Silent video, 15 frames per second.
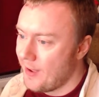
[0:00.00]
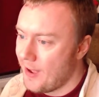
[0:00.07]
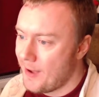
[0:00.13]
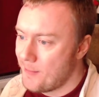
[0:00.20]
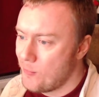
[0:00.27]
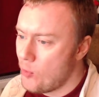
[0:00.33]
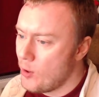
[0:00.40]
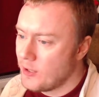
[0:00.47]

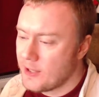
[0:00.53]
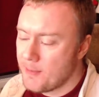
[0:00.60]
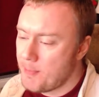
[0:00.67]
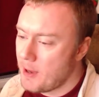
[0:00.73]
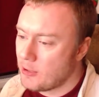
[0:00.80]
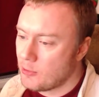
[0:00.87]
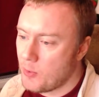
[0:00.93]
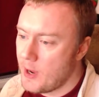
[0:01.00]
What is the
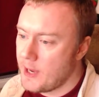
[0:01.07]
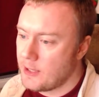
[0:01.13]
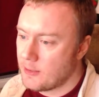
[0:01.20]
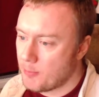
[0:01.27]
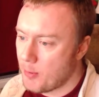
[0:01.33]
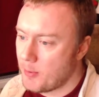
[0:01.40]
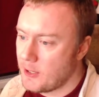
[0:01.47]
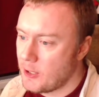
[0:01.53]
best way to
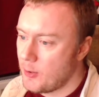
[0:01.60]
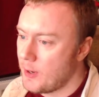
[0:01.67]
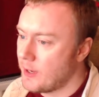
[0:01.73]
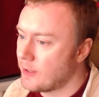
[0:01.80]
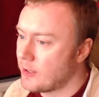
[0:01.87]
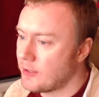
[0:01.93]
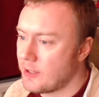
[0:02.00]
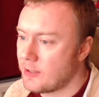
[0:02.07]
probably do it?
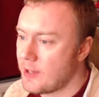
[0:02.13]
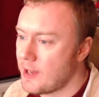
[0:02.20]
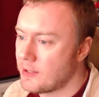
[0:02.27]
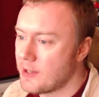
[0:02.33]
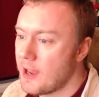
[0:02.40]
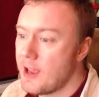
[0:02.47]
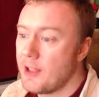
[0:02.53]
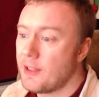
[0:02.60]
Because it says
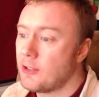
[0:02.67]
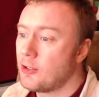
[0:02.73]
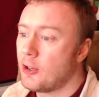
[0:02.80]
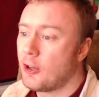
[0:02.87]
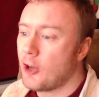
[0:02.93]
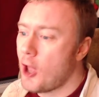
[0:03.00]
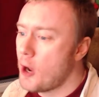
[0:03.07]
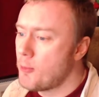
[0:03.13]
there's a
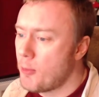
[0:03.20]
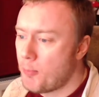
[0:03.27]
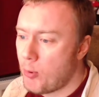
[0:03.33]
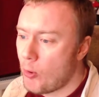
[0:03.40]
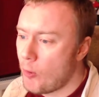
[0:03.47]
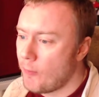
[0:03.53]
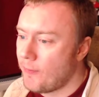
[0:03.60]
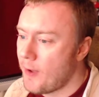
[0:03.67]
global
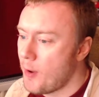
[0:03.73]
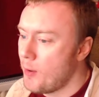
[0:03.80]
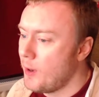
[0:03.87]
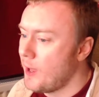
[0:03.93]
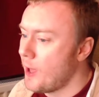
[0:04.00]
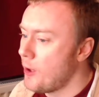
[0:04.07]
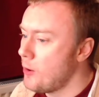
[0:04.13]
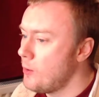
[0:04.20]

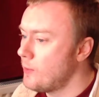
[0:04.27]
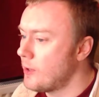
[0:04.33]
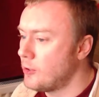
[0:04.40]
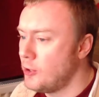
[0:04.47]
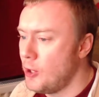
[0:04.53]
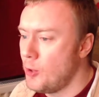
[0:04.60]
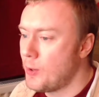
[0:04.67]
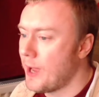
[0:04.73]
portfolio,
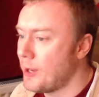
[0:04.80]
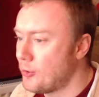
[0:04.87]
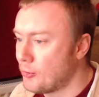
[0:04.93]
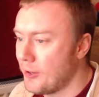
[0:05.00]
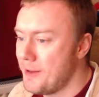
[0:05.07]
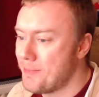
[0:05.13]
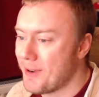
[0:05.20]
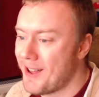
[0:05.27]
there's UK
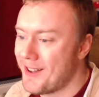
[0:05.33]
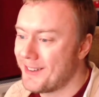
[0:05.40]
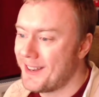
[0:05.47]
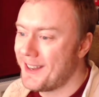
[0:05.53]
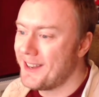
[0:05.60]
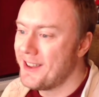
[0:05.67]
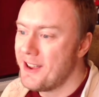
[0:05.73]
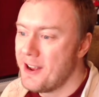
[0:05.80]
tree
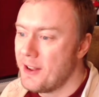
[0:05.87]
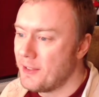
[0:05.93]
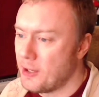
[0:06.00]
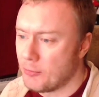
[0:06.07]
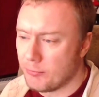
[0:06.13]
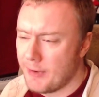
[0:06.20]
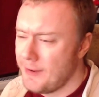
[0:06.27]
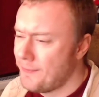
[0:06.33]
planting,
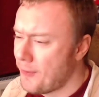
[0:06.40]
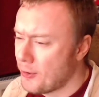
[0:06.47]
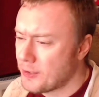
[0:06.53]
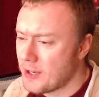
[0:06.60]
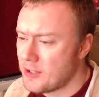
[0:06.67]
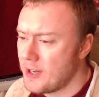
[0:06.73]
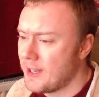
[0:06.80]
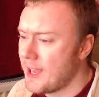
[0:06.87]
there's
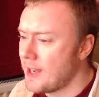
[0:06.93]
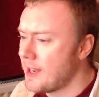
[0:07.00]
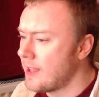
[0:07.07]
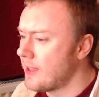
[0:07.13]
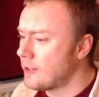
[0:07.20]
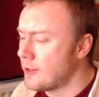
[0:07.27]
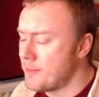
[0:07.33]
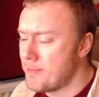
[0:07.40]
reforestation in Kenya,
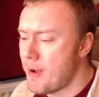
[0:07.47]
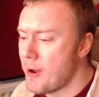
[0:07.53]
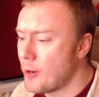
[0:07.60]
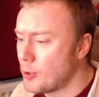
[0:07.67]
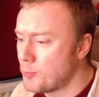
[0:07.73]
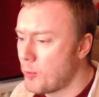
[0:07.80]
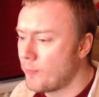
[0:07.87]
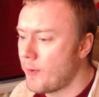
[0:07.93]
there's an
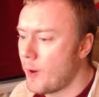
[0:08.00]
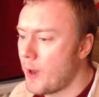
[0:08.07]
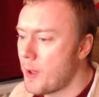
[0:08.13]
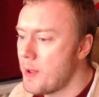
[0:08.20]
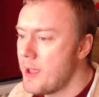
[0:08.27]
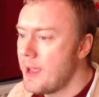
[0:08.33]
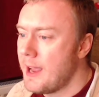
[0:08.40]
America's portfolio.